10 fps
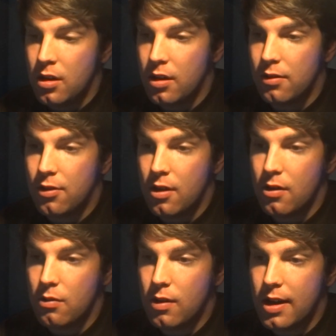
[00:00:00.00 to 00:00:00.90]
And
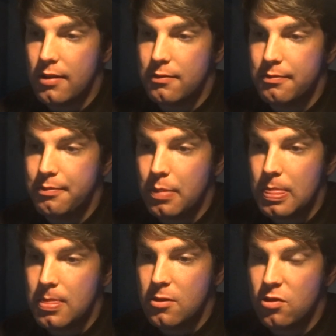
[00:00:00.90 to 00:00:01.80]
so
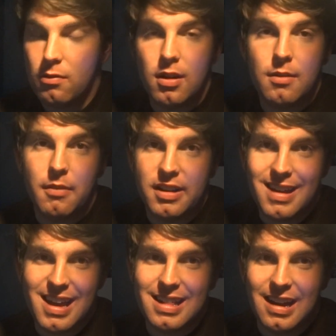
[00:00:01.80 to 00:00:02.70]
she wanted my
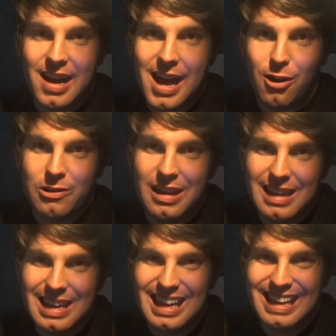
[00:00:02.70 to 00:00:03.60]
dad and I out.
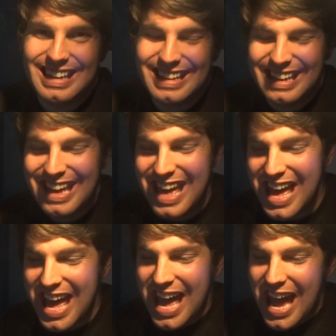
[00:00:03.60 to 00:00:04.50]

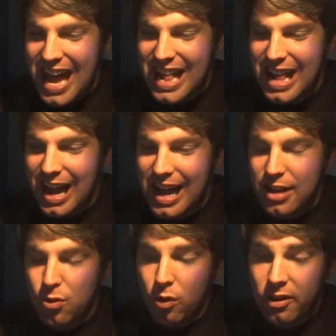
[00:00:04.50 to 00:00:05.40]
And I
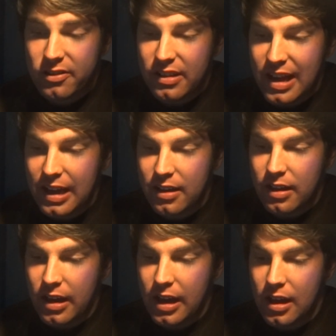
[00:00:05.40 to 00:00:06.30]
had to work today.
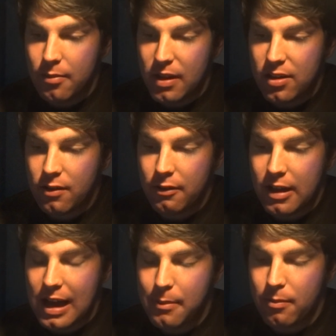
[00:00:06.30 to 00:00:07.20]
And basically what
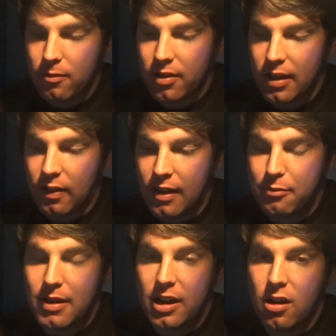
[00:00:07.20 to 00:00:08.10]
happened was I
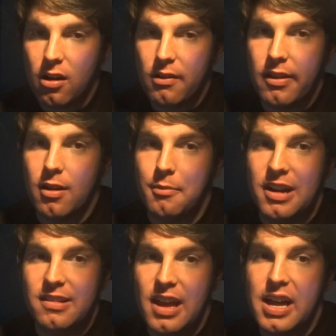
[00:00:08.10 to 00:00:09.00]
left my car there, and my
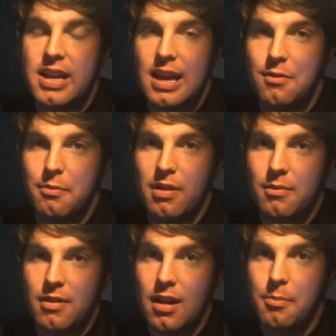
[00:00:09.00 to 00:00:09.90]
dad came and
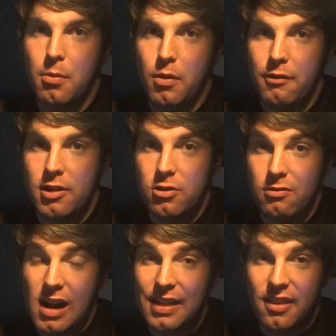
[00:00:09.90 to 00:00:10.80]
picked me up, and we went to
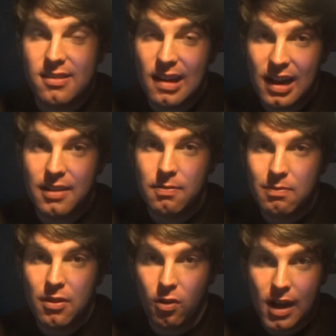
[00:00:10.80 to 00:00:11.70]
ride the Tide,
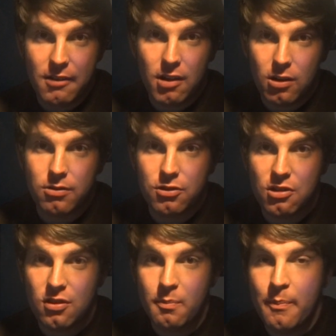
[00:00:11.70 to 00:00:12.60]
the light rail
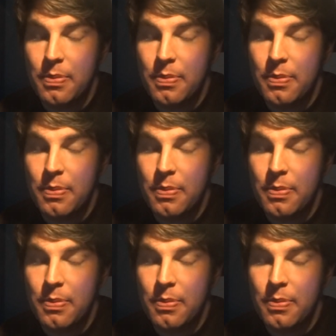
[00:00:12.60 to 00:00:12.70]
system.